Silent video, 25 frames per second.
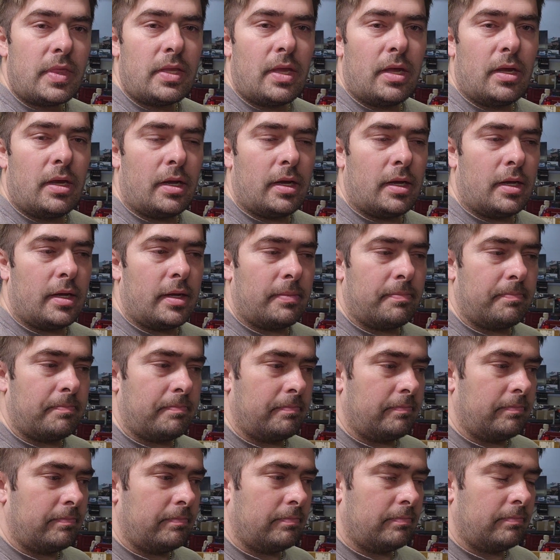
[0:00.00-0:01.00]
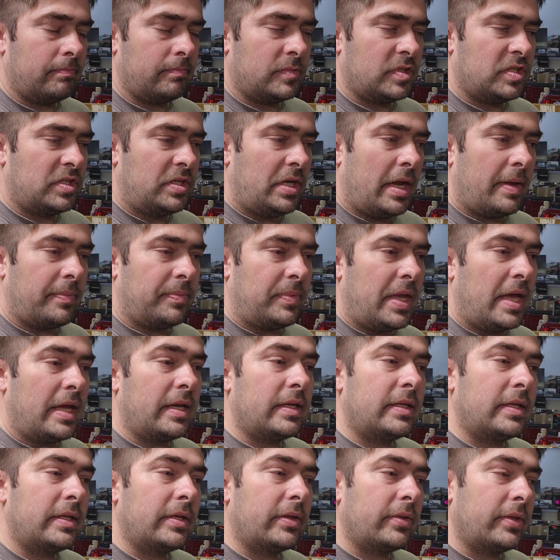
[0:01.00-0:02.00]
of stopped that
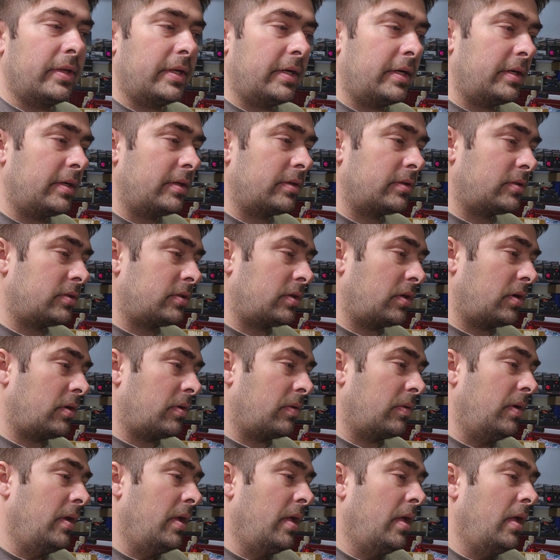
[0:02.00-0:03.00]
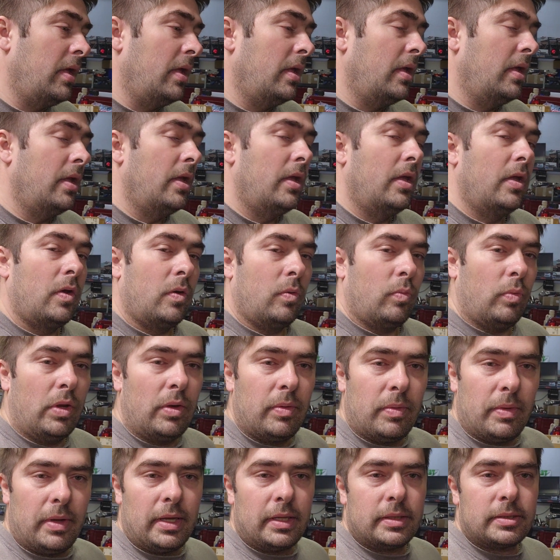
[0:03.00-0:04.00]
deal there. So we
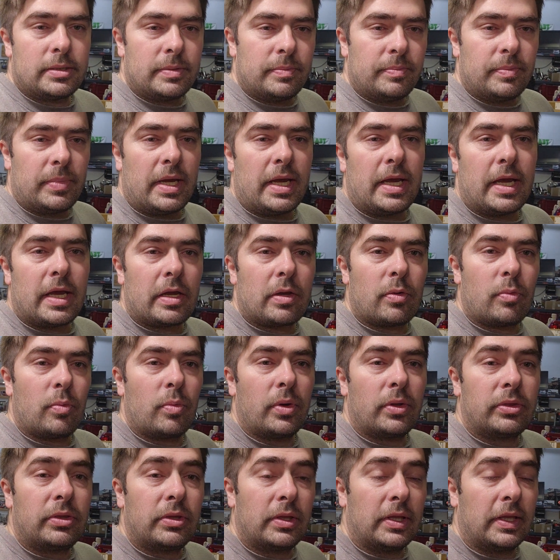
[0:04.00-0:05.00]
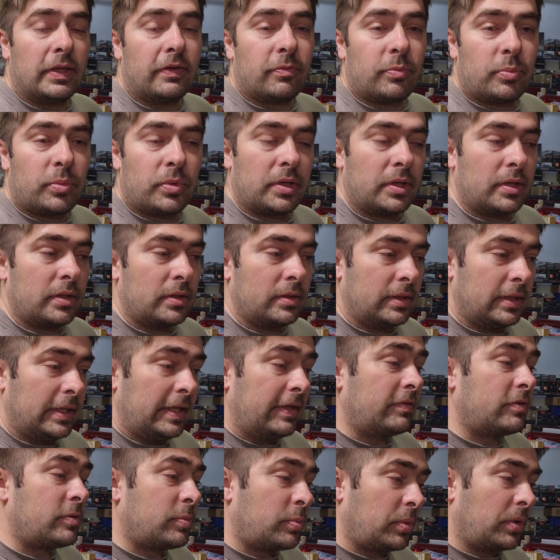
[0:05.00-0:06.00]
went back with the
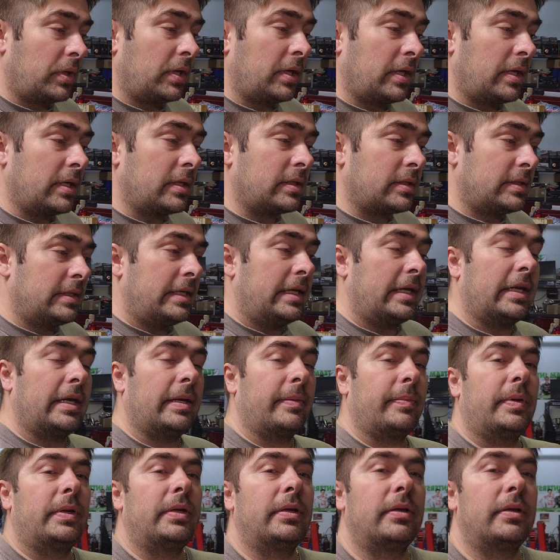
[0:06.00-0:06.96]
leaf spring setup.